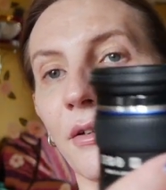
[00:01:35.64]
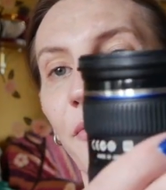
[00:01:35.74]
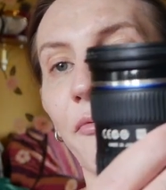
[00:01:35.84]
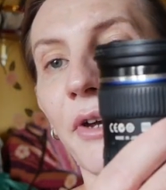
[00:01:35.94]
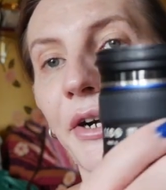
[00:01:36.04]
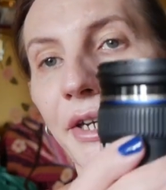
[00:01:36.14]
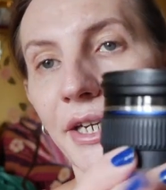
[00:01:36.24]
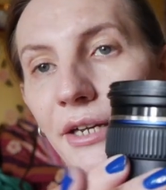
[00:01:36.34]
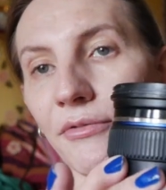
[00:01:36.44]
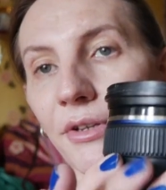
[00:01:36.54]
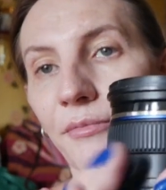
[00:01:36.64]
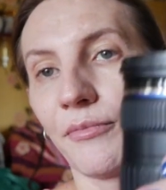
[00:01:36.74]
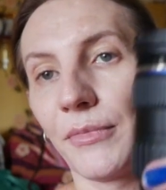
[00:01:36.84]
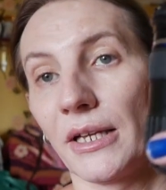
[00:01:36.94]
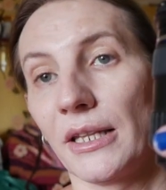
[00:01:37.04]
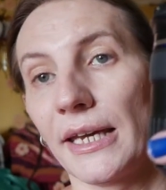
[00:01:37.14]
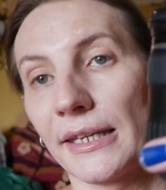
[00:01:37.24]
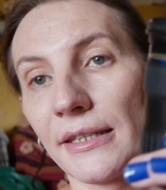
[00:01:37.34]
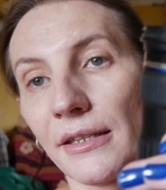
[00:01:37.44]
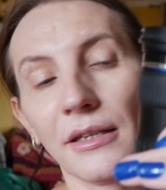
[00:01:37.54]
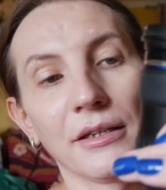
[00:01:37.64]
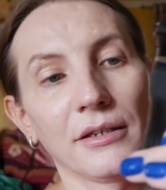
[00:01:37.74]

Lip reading: very heavy. Like it,